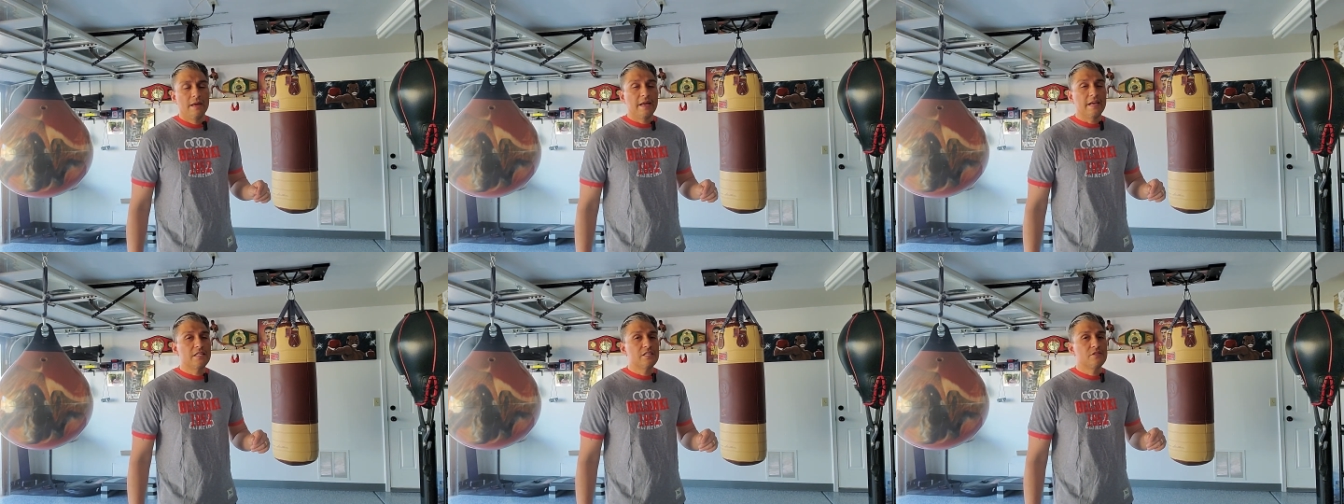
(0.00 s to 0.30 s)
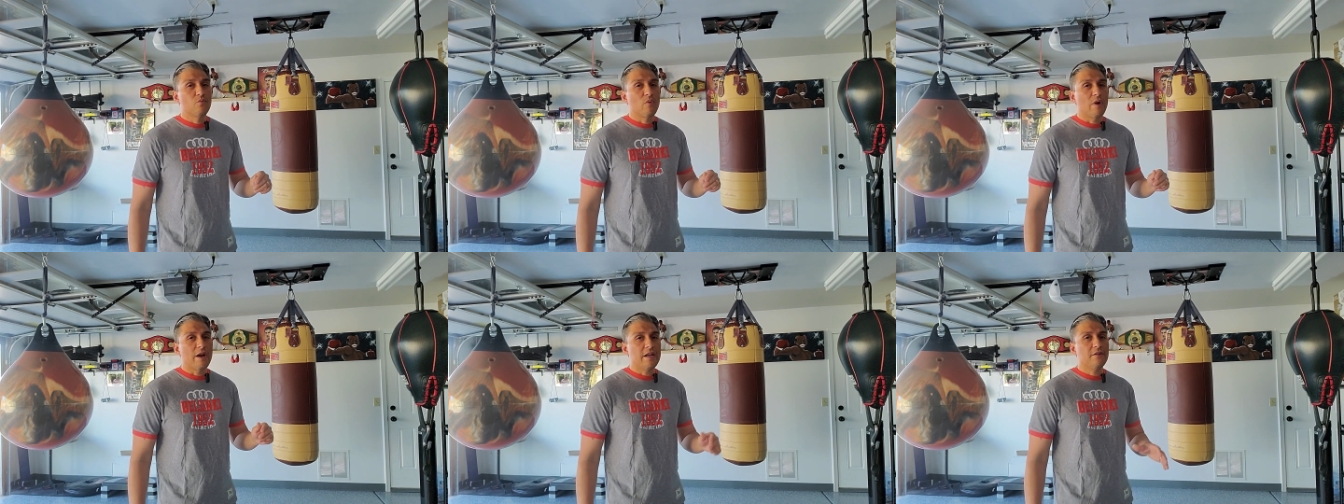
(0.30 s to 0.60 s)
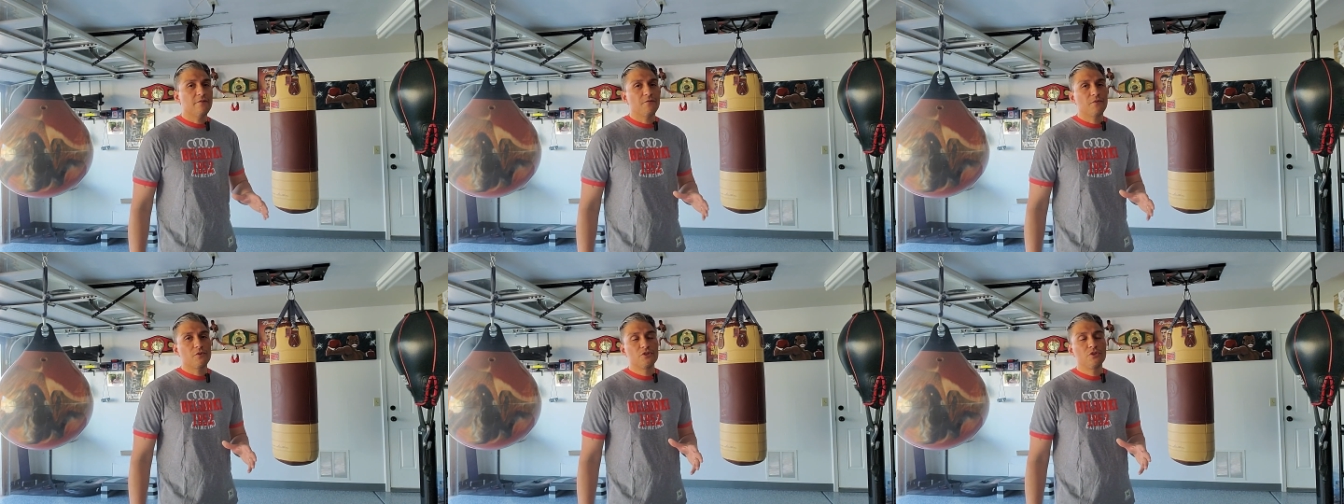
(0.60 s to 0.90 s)
It's
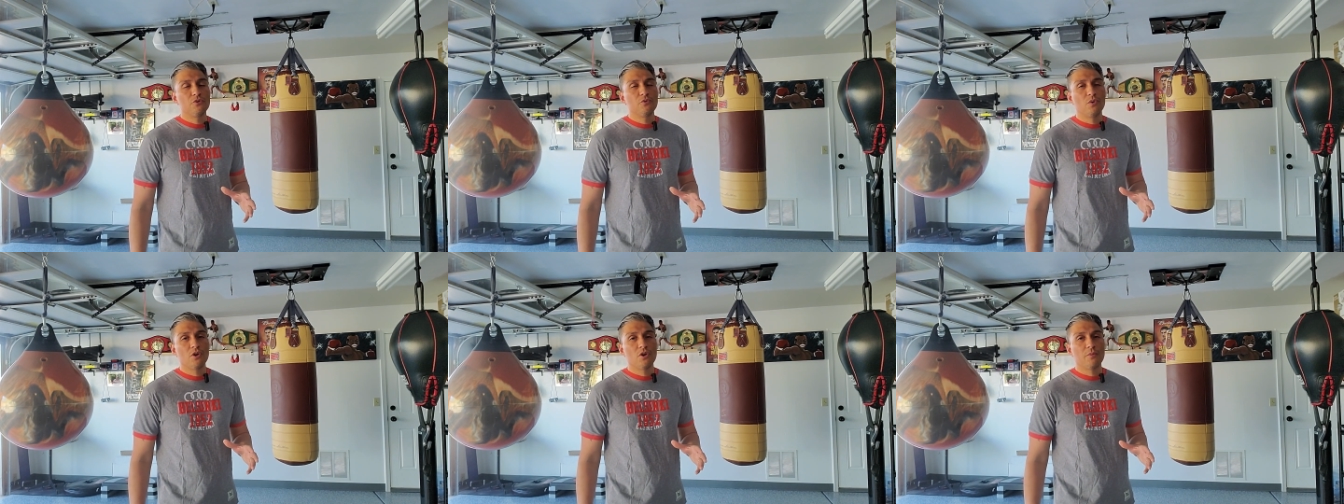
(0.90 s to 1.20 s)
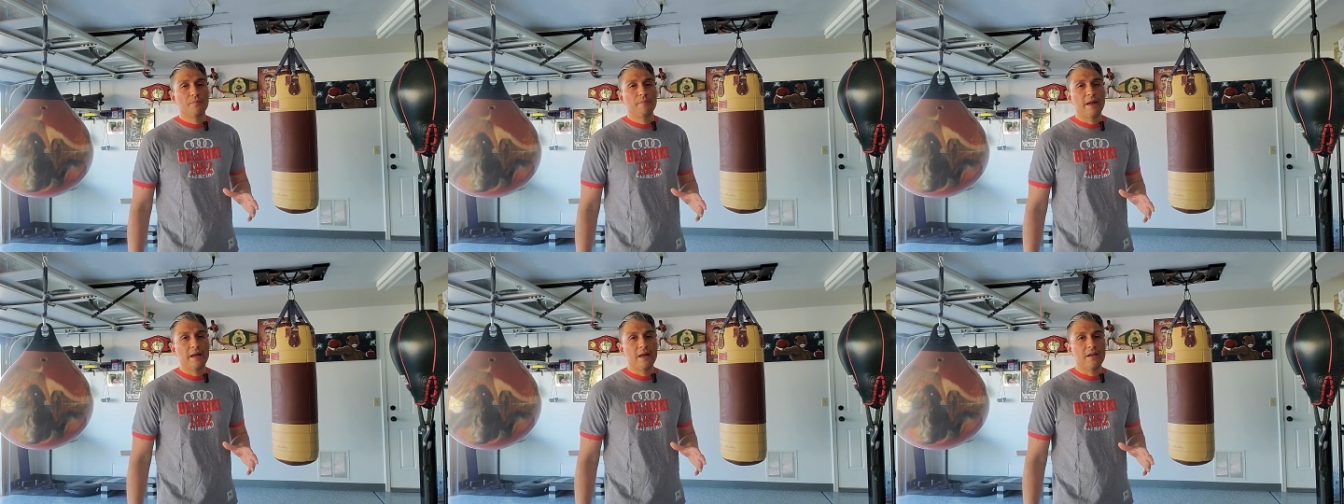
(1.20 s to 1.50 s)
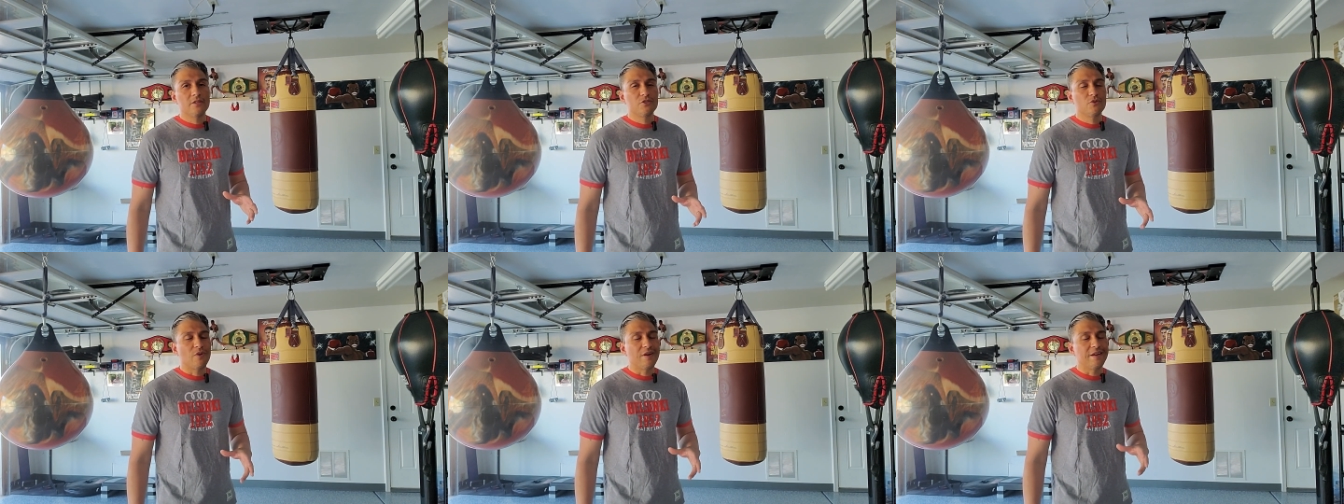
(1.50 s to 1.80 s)
rated for 200
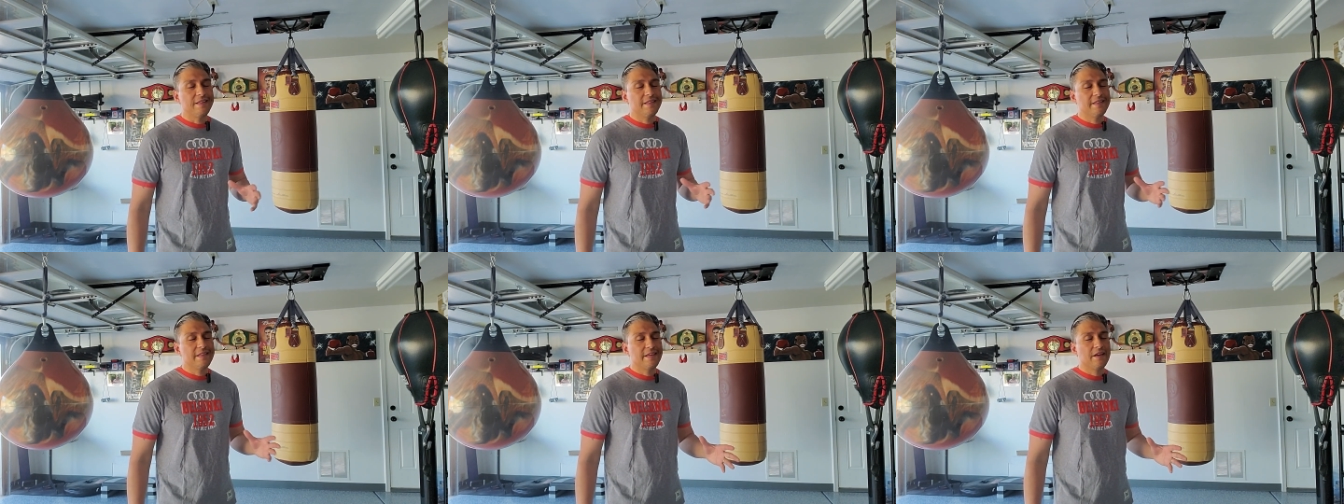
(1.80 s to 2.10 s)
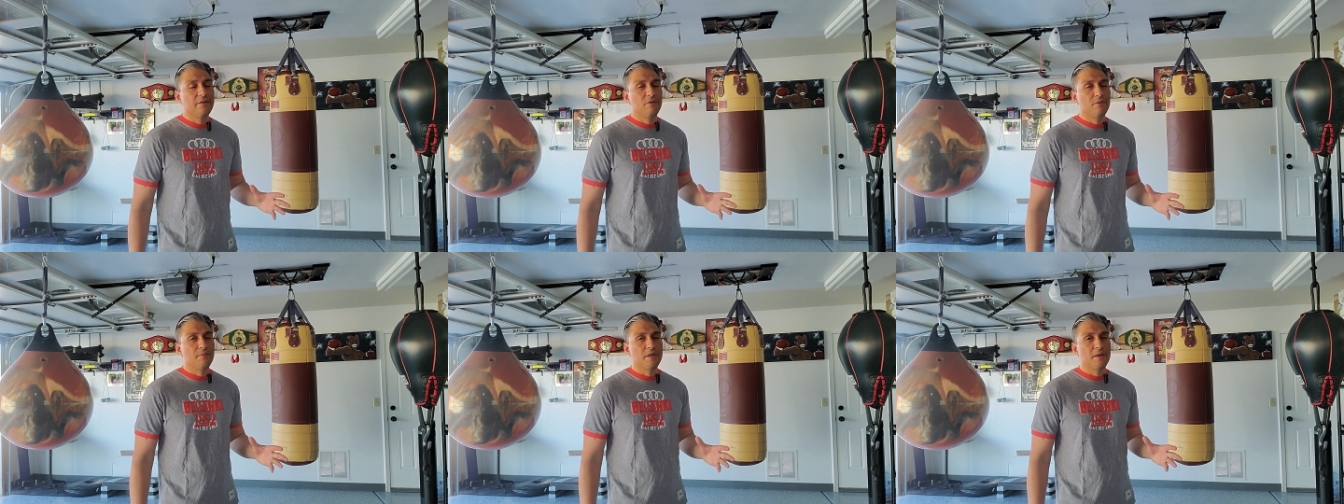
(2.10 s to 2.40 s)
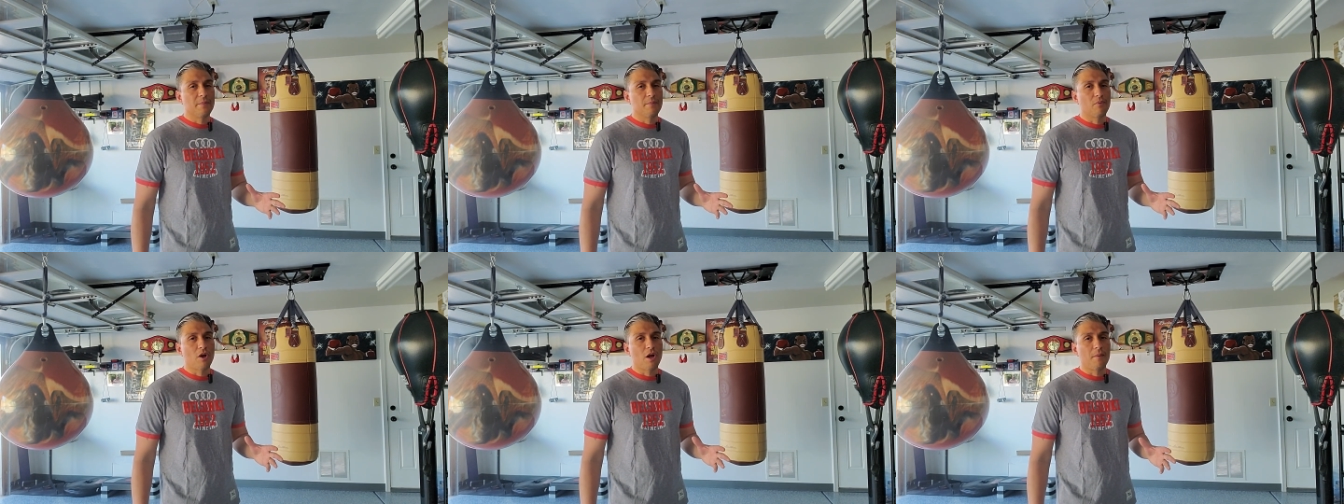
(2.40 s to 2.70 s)
pounds, so I didn't think it would be
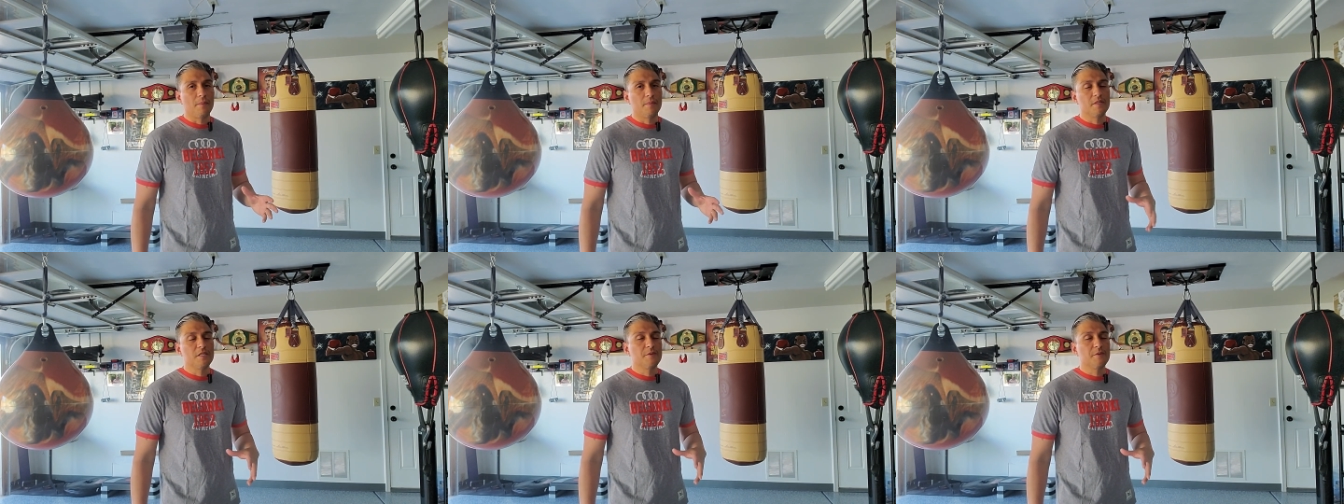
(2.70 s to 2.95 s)
a problem,